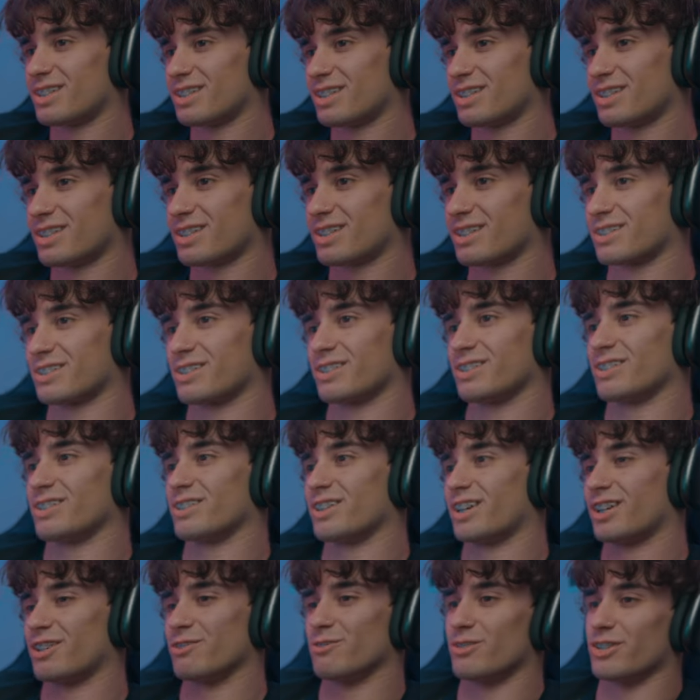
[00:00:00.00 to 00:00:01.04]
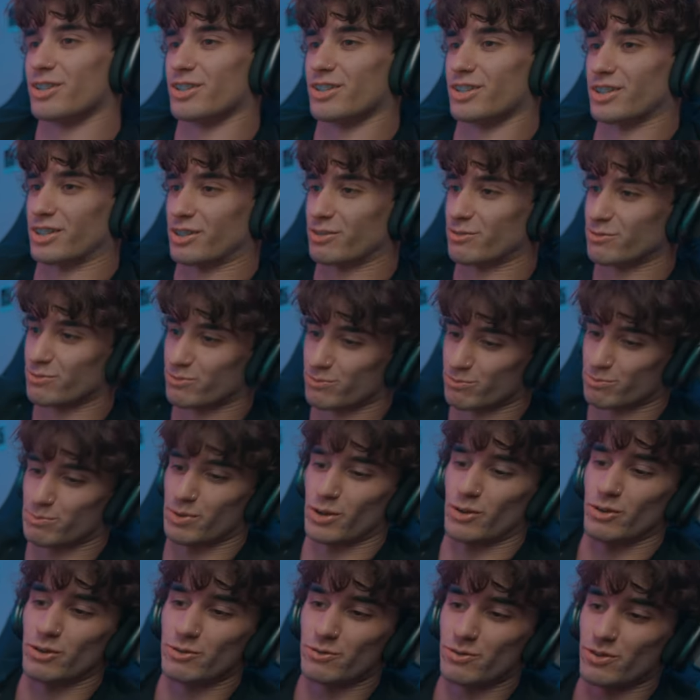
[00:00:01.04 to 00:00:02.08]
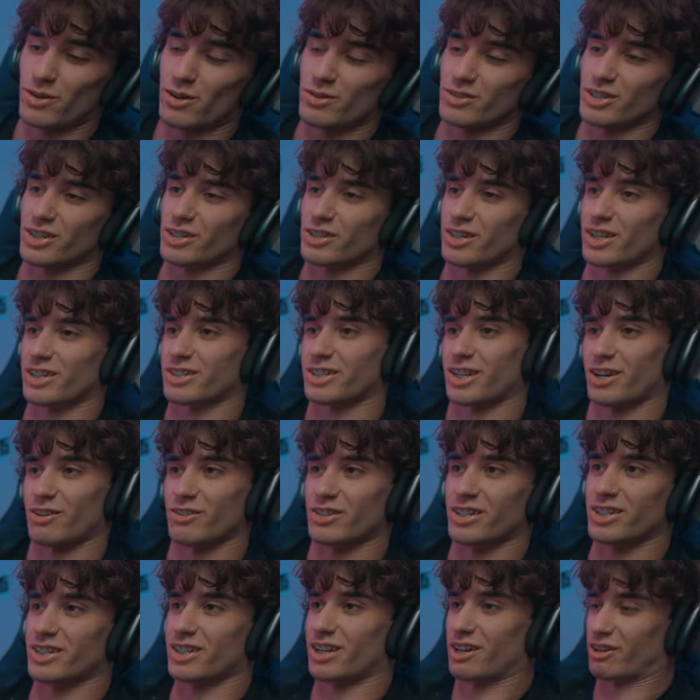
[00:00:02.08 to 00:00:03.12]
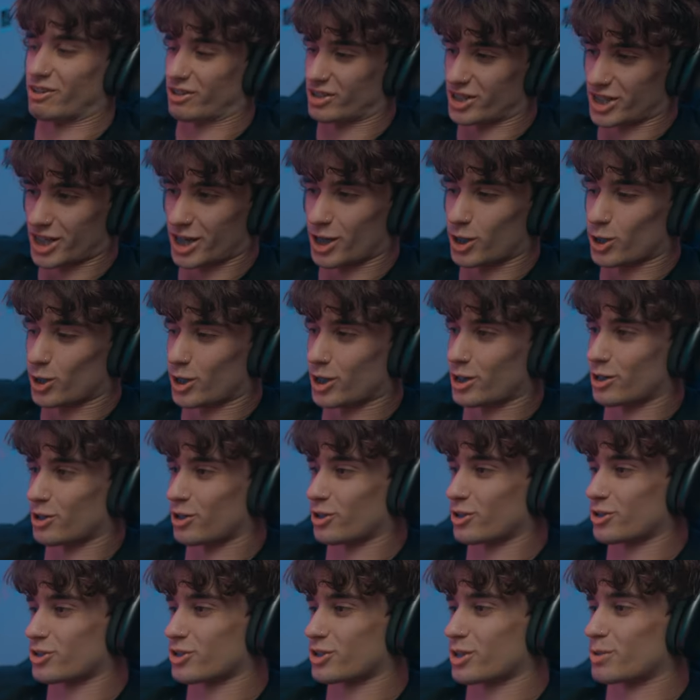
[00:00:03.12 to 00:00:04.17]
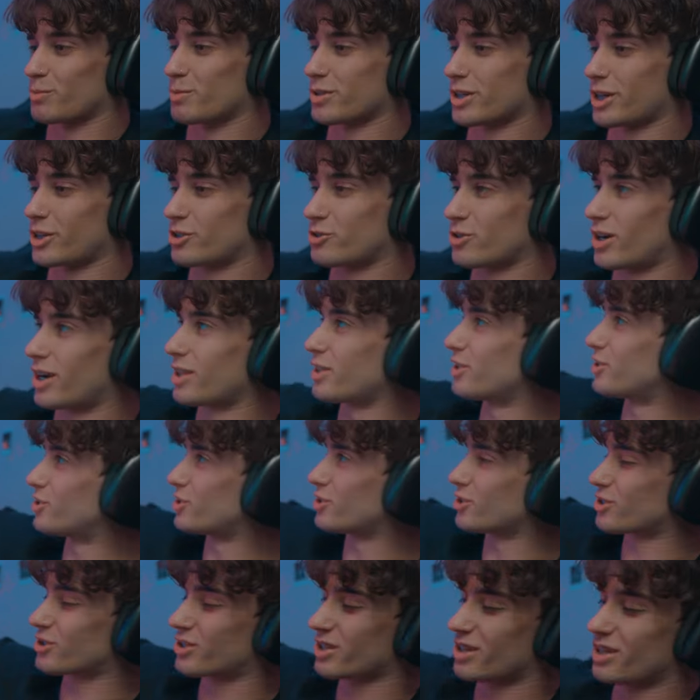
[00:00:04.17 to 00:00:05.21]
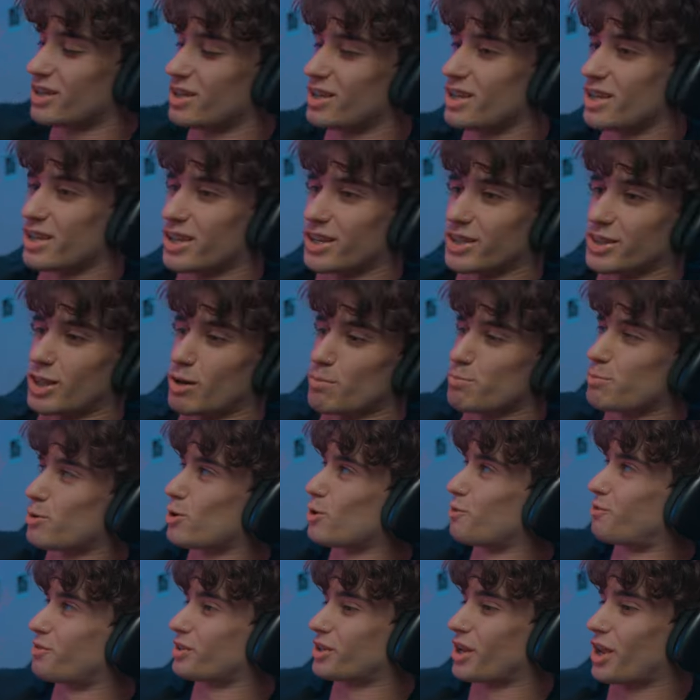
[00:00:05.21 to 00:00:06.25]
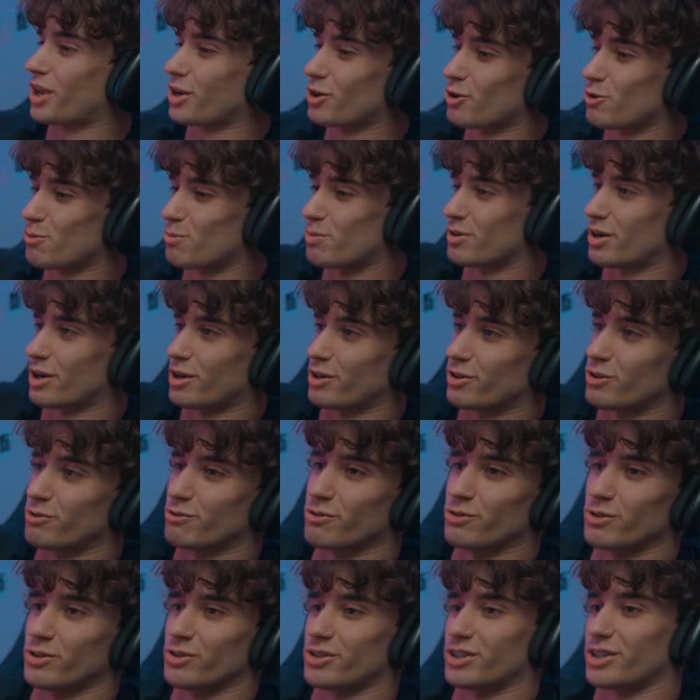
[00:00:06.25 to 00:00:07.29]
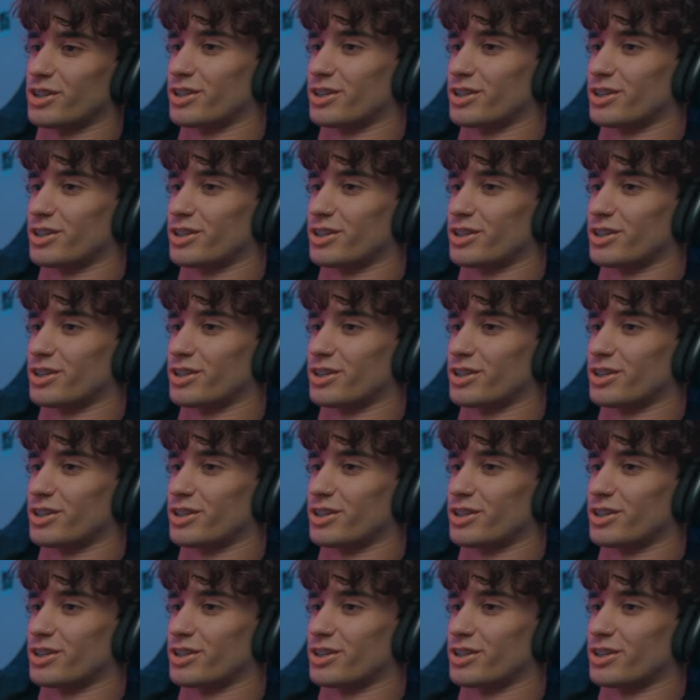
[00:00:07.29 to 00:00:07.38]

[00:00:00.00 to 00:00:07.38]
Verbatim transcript: Cause you know I don't want to like belly flop like like how he did. I kind of landed on his stomach. I tried to just get that perfect angle, but I over rotated.